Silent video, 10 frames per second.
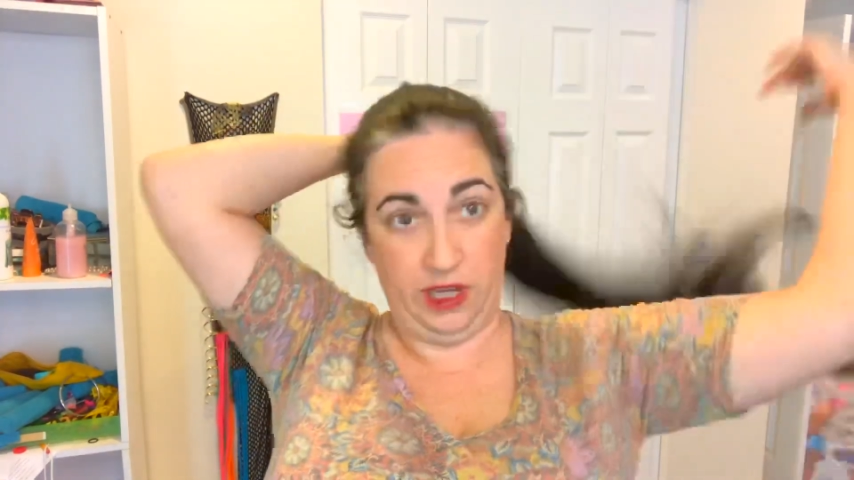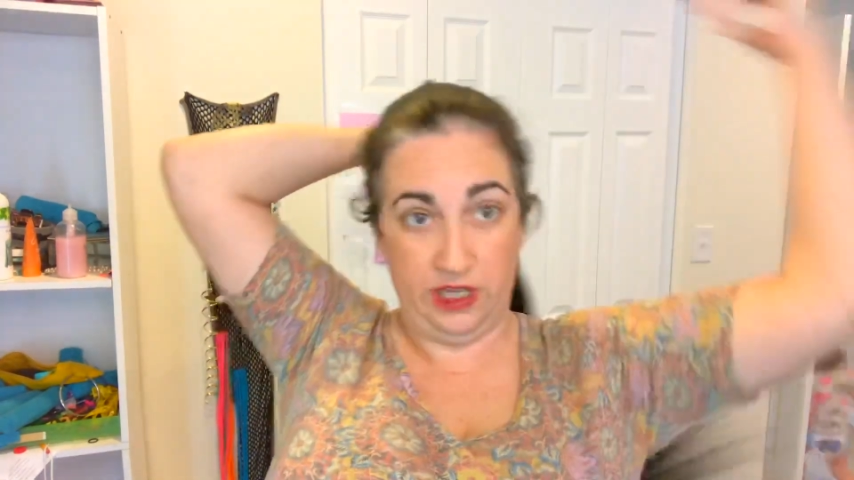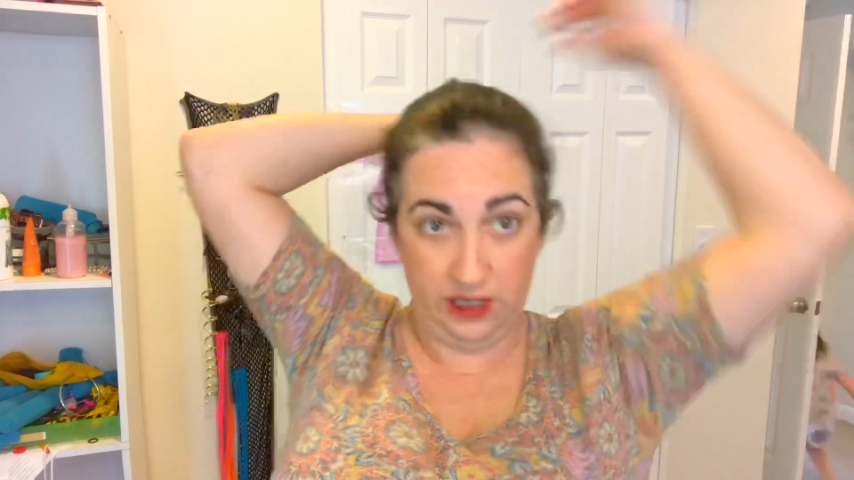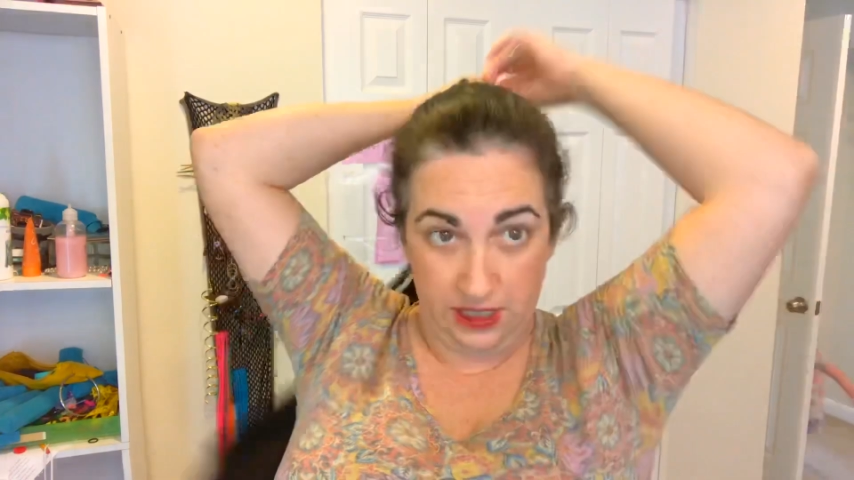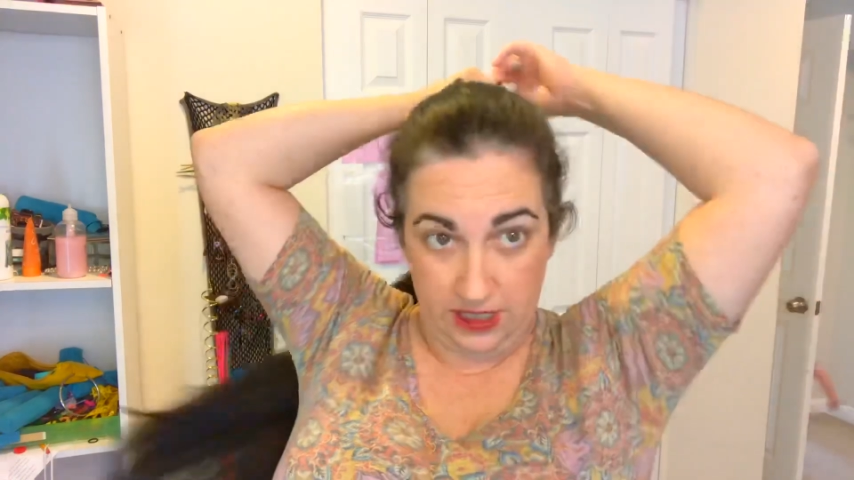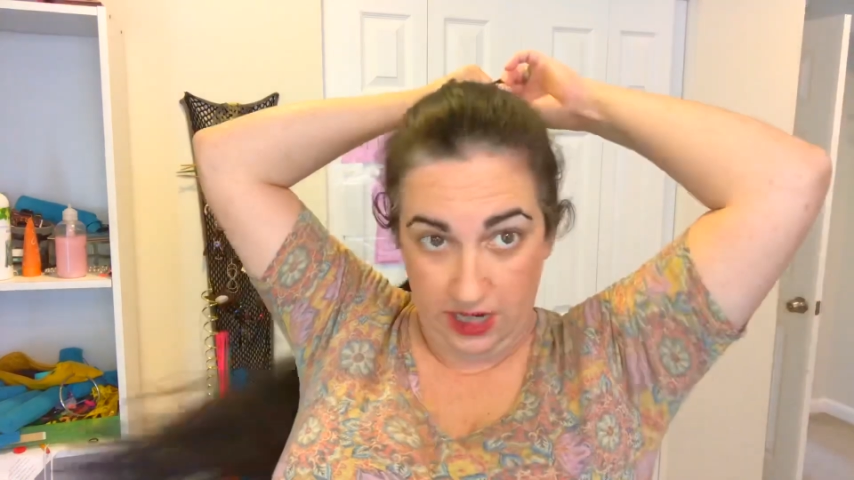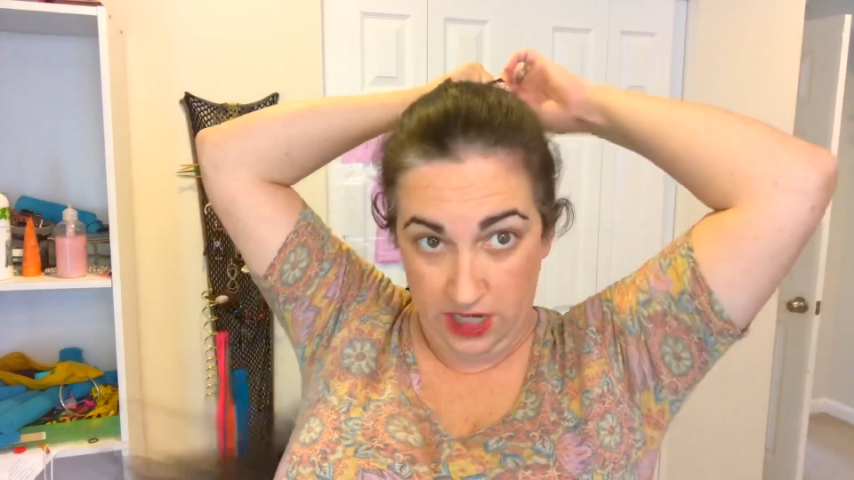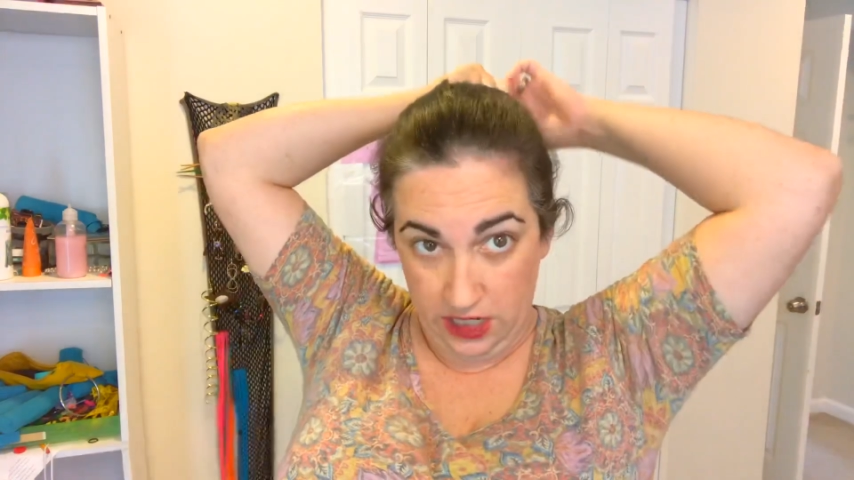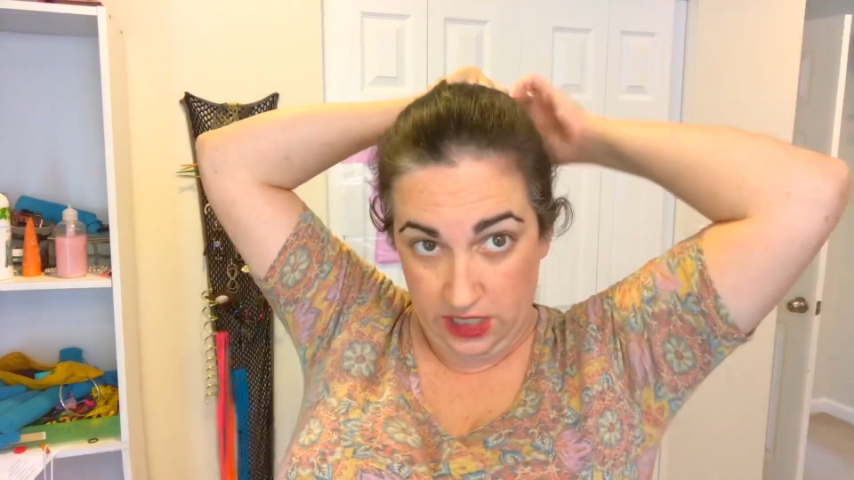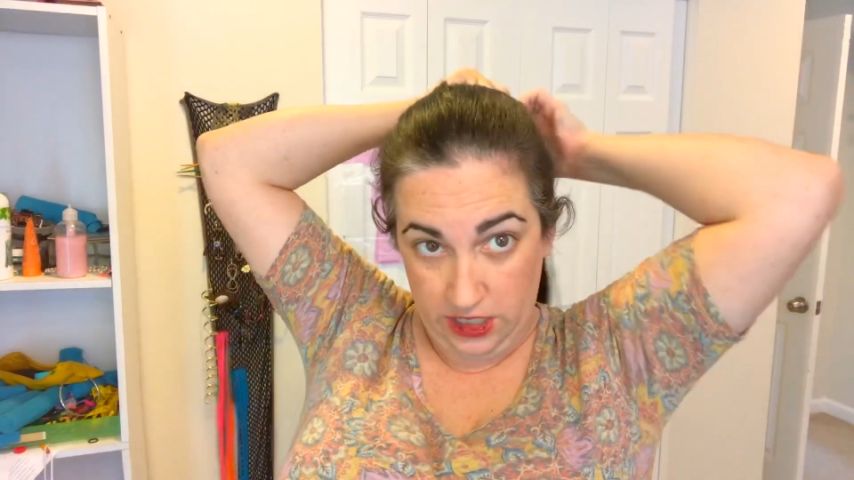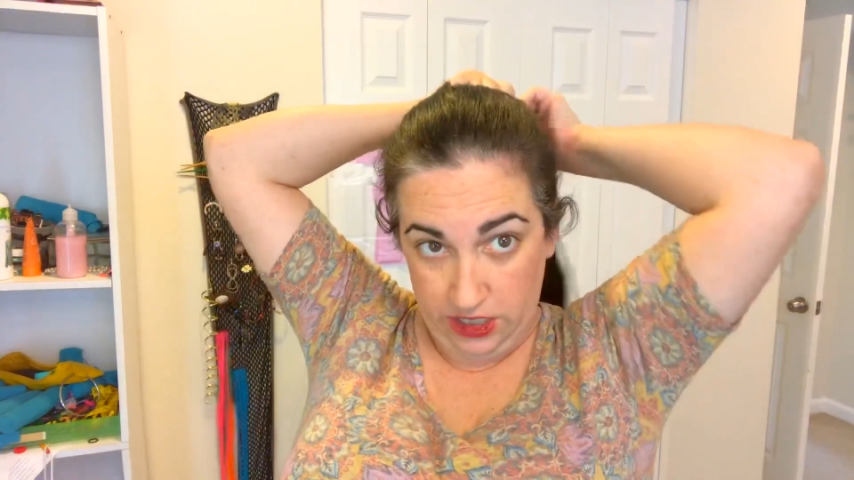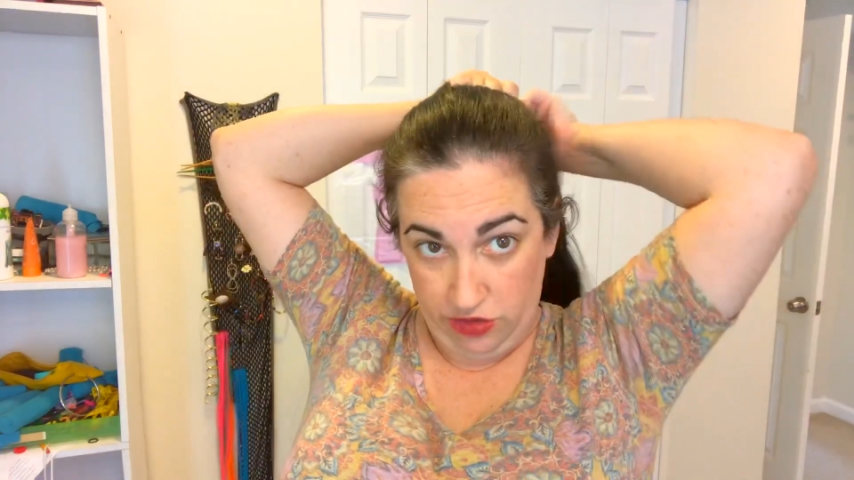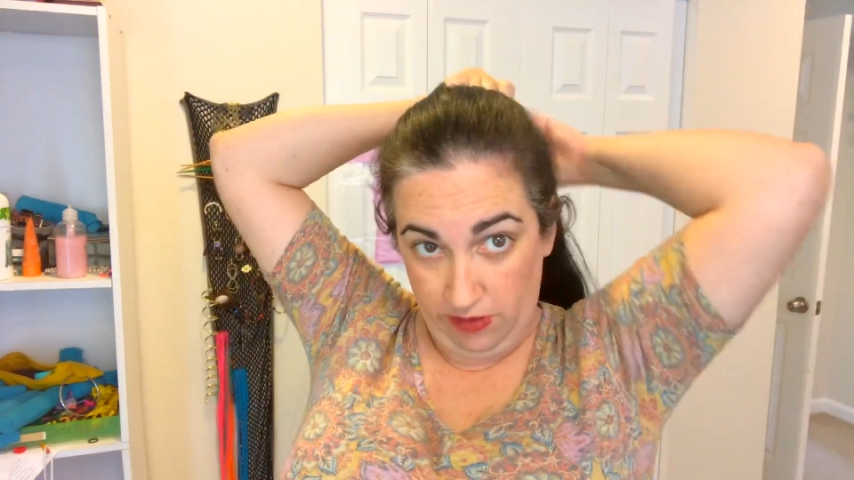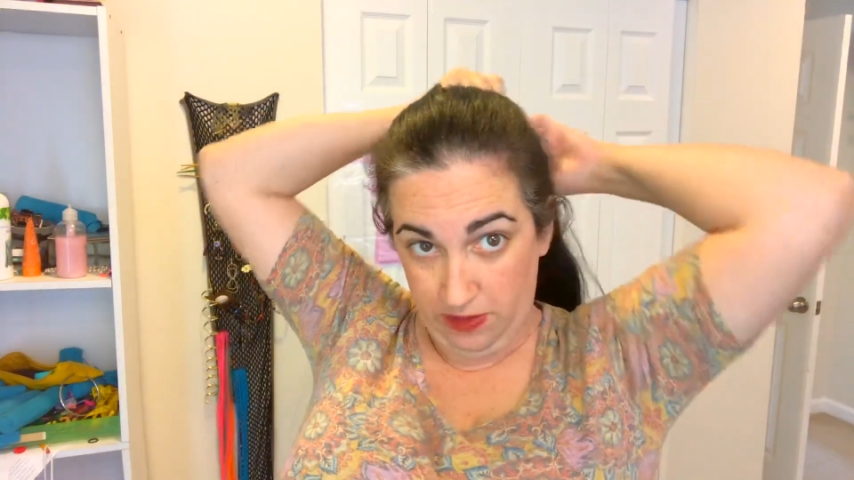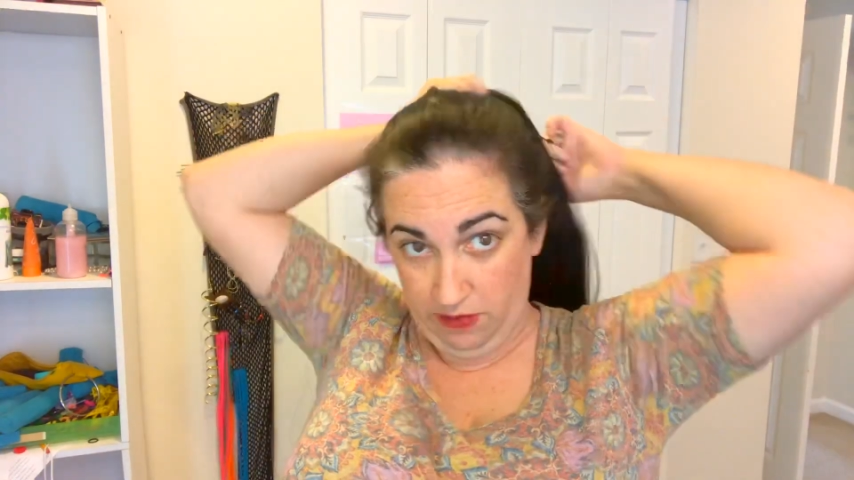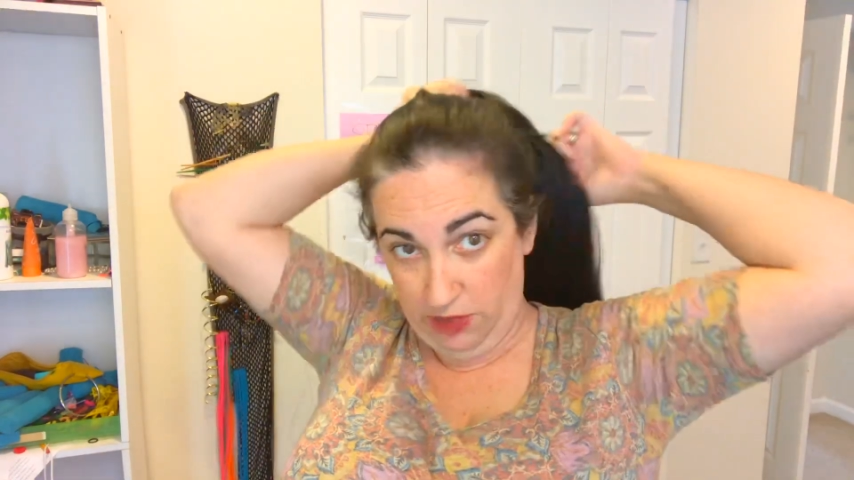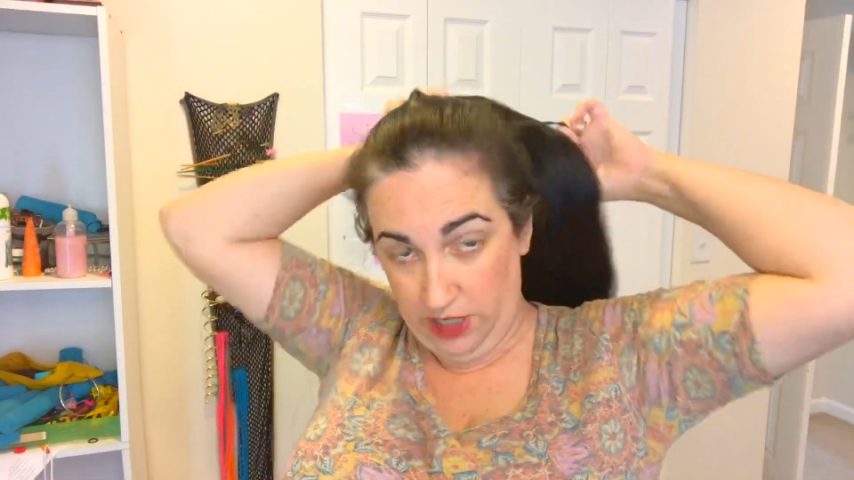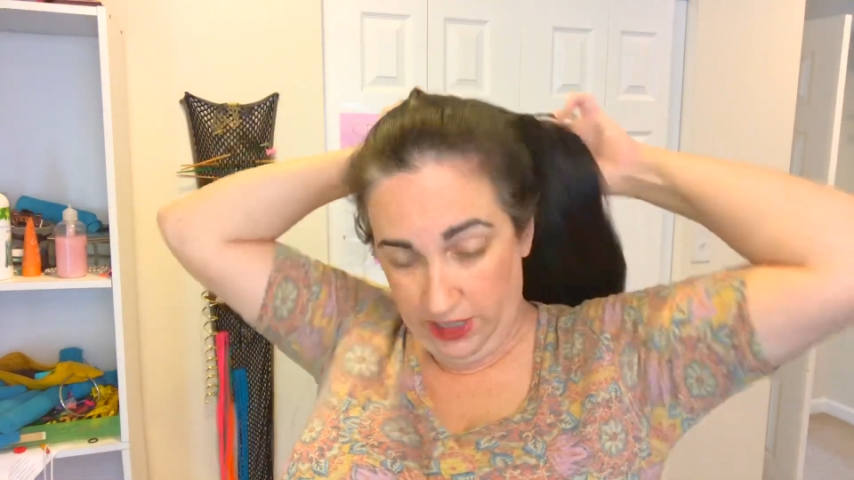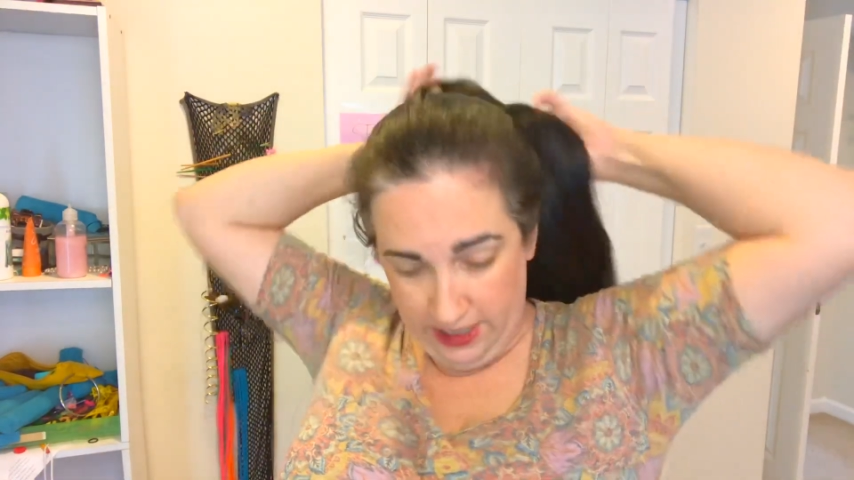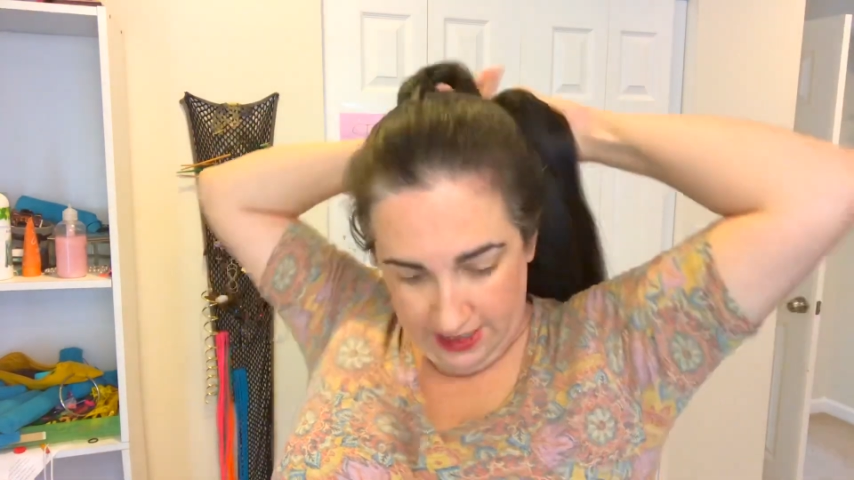is in the description
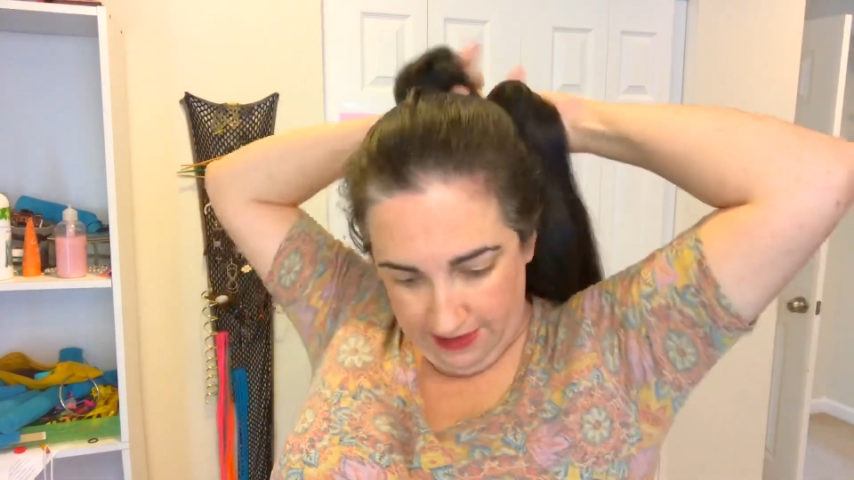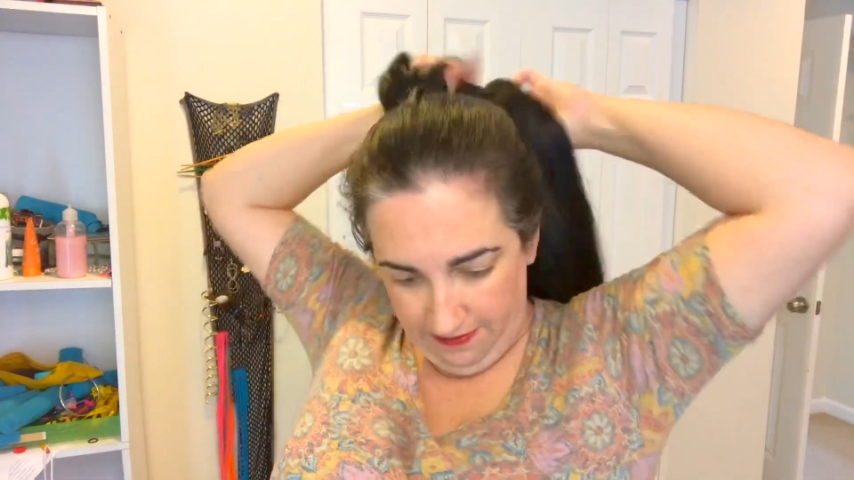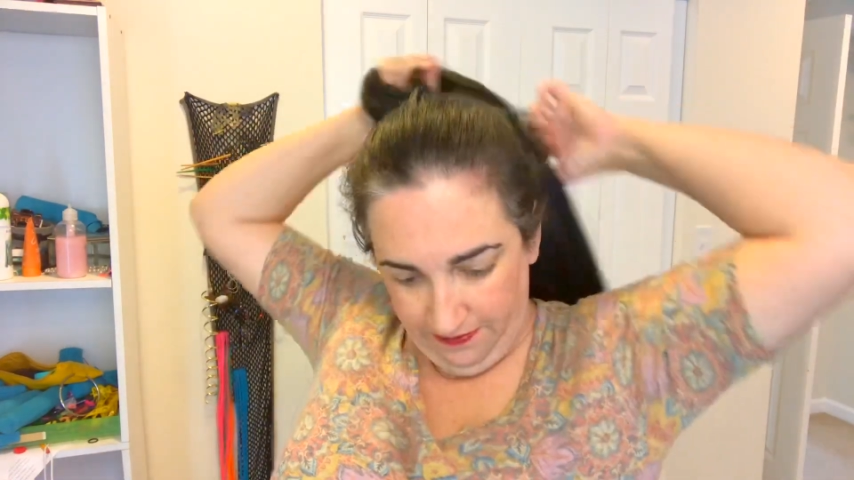box.